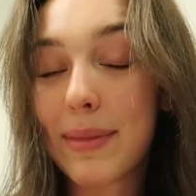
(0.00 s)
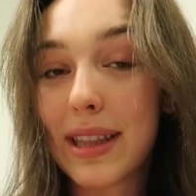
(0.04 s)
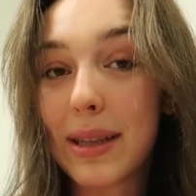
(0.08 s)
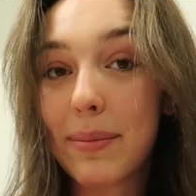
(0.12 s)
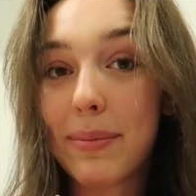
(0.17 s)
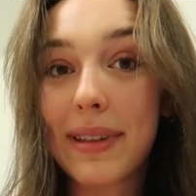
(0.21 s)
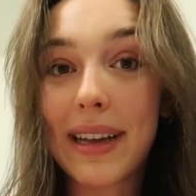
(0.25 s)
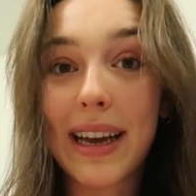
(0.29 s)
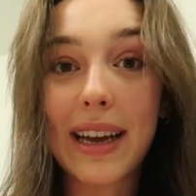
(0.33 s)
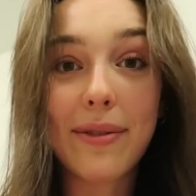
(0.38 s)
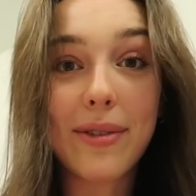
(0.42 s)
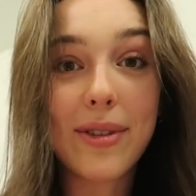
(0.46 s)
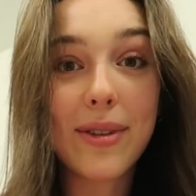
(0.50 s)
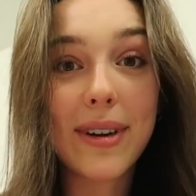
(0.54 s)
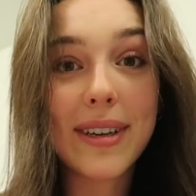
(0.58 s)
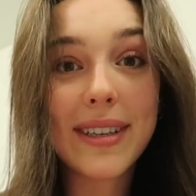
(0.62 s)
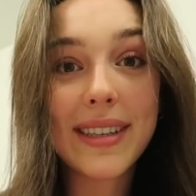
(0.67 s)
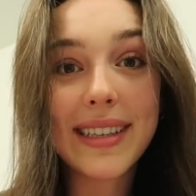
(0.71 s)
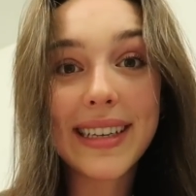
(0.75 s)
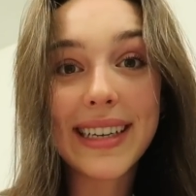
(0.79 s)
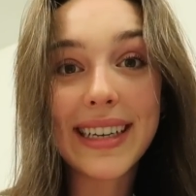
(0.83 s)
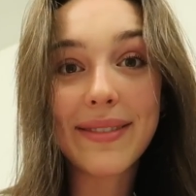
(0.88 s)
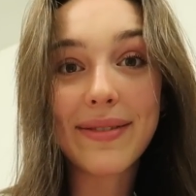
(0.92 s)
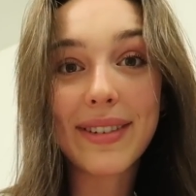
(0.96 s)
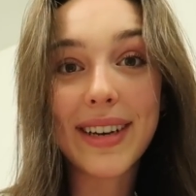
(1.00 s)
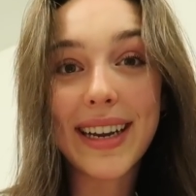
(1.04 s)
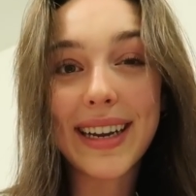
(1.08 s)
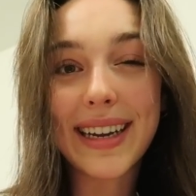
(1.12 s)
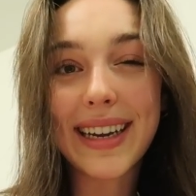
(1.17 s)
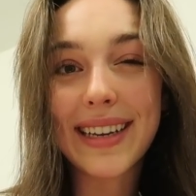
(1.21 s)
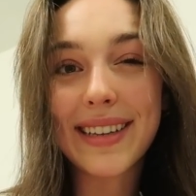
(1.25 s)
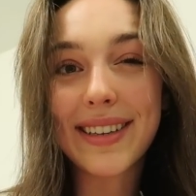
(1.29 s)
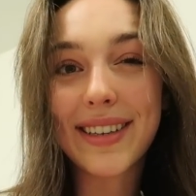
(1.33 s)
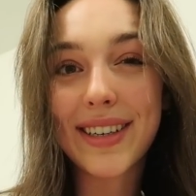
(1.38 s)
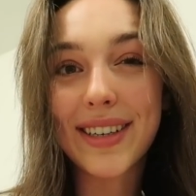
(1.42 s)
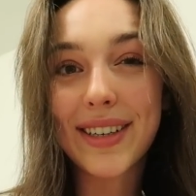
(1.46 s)
But the plan for the rest of the evening
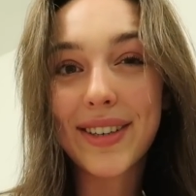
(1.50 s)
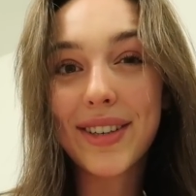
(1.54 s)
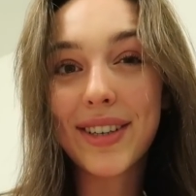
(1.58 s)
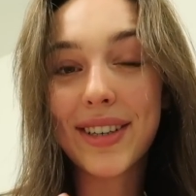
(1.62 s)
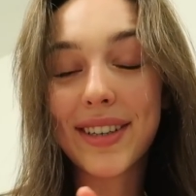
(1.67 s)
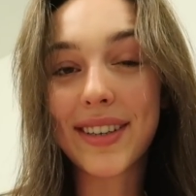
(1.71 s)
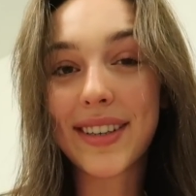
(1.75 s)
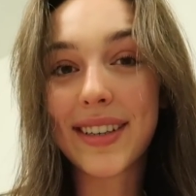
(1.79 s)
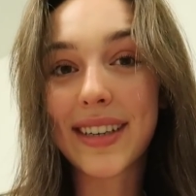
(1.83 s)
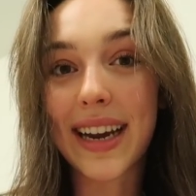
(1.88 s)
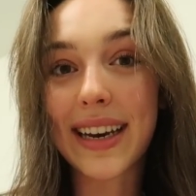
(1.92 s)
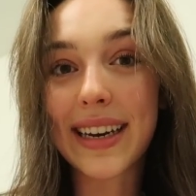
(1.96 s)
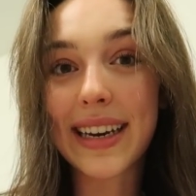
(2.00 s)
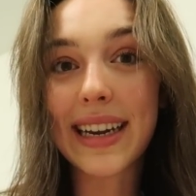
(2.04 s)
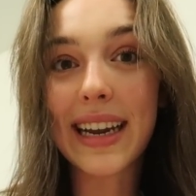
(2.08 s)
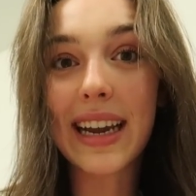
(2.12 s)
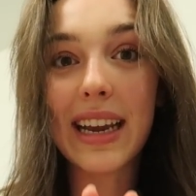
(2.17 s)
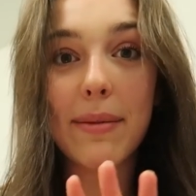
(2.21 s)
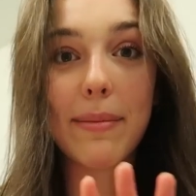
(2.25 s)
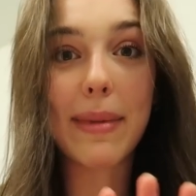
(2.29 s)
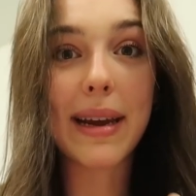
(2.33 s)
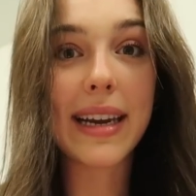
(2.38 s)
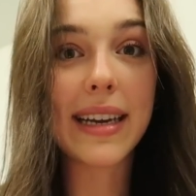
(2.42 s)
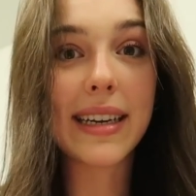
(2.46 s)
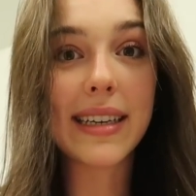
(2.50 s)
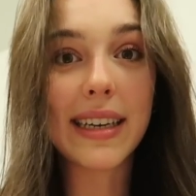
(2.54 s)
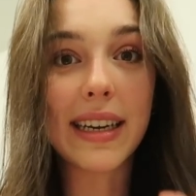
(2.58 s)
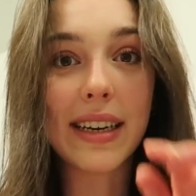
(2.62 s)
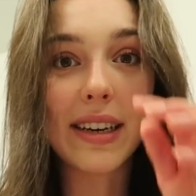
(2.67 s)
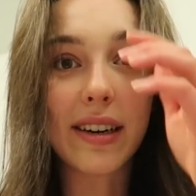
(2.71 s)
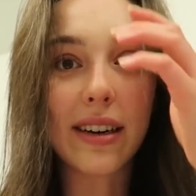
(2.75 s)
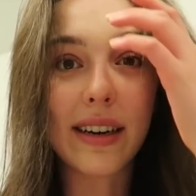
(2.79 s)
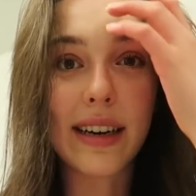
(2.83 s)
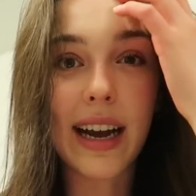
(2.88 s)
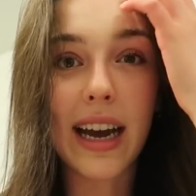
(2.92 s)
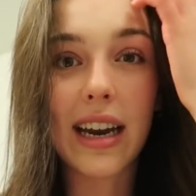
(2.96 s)
is just to study and make
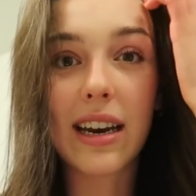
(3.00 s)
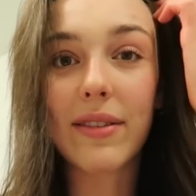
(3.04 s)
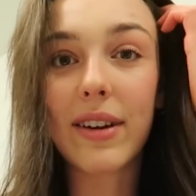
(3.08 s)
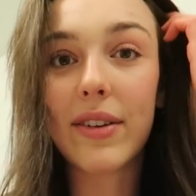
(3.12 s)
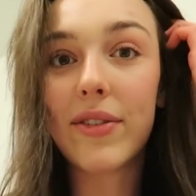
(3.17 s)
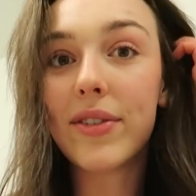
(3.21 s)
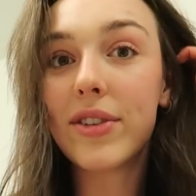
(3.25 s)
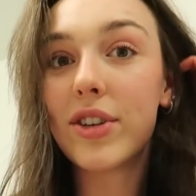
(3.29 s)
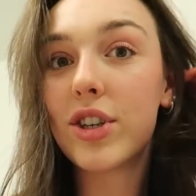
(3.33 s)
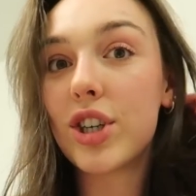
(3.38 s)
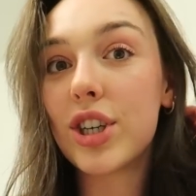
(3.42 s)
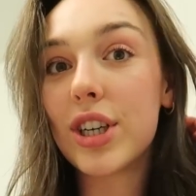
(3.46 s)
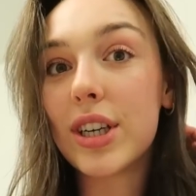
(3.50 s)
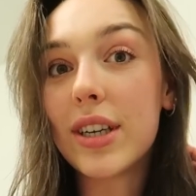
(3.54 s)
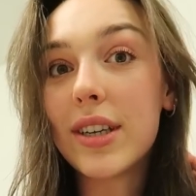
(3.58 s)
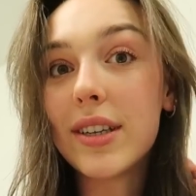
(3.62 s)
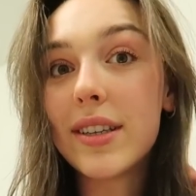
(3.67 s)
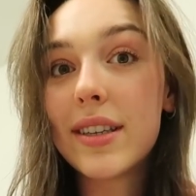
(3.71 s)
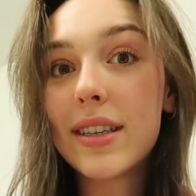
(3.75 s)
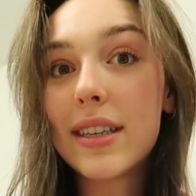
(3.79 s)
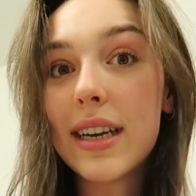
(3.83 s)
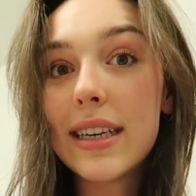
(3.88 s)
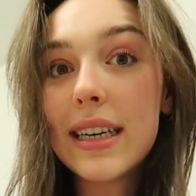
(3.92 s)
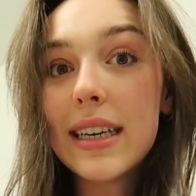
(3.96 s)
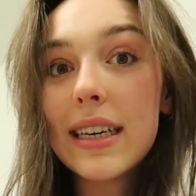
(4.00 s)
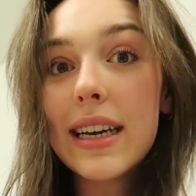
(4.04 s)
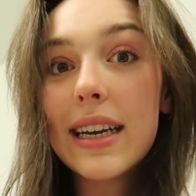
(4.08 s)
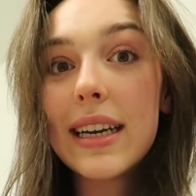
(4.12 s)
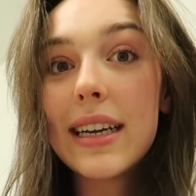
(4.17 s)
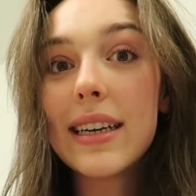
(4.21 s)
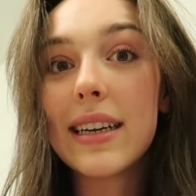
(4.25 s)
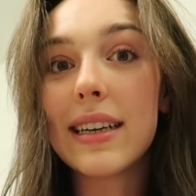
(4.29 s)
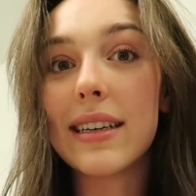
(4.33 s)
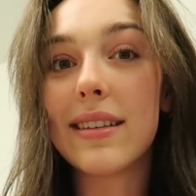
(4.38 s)
dinner and kind of have a chill study night.